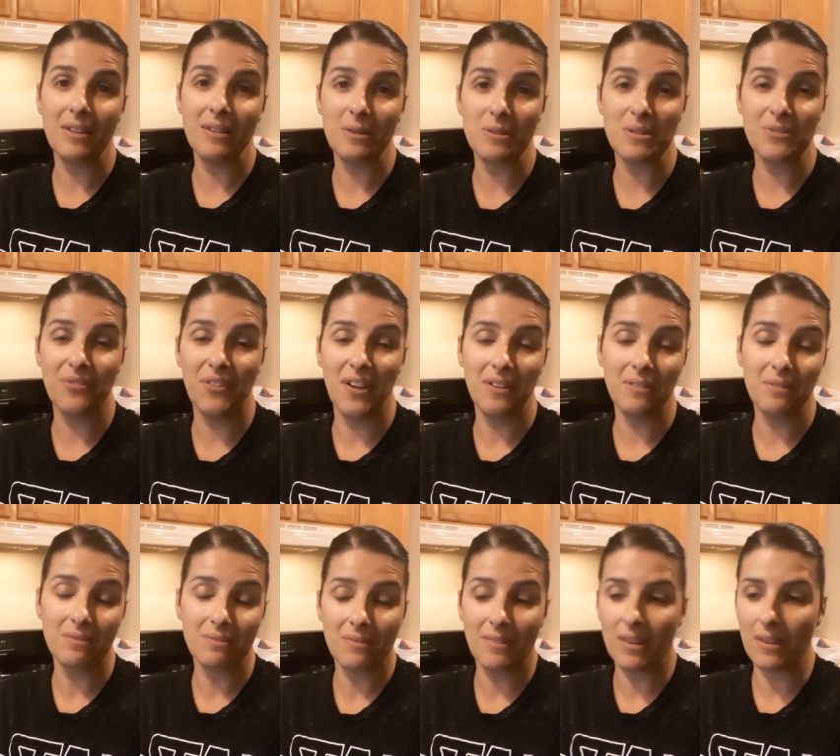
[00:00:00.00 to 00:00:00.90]
There's fun,
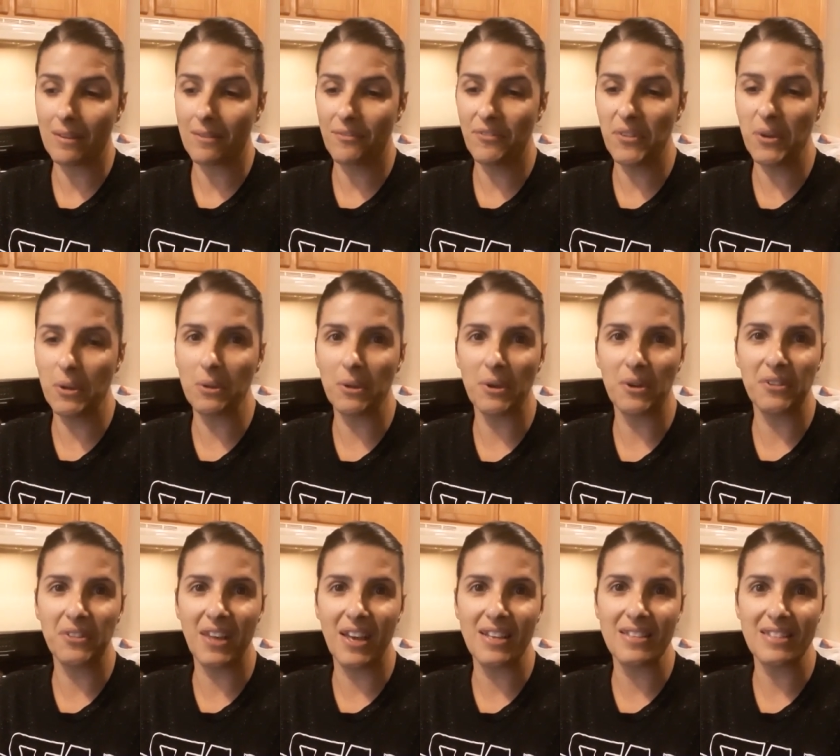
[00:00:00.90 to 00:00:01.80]
few little
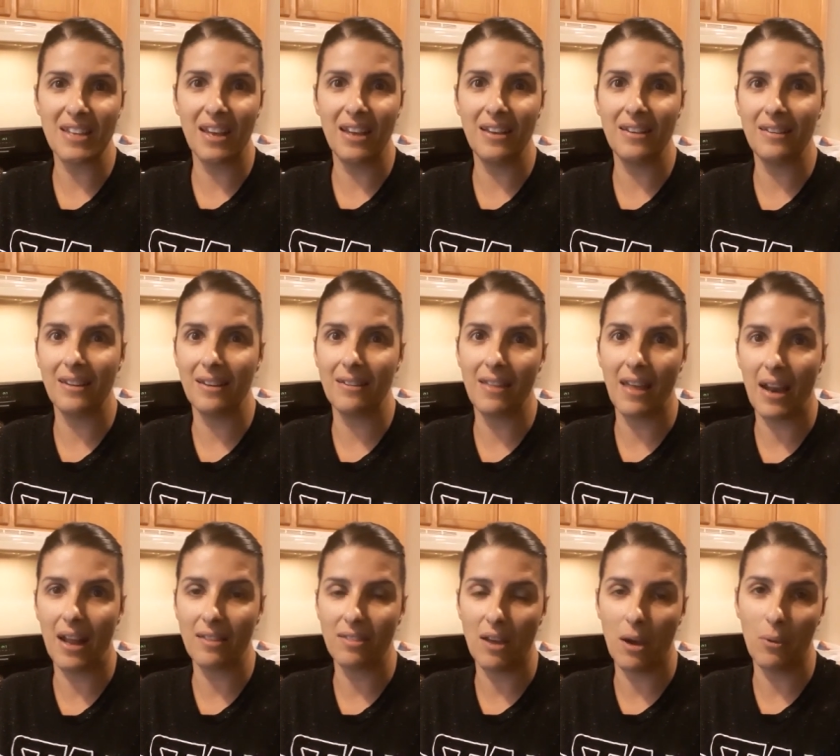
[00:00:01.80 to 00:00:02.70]
things that he did that
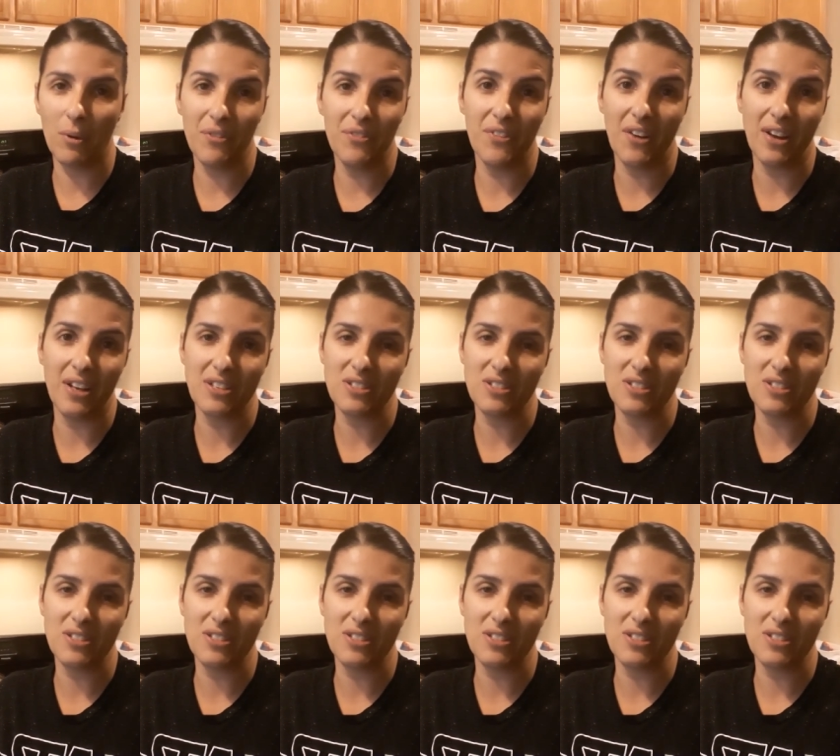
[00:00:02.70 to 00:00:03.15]
I thought were funny,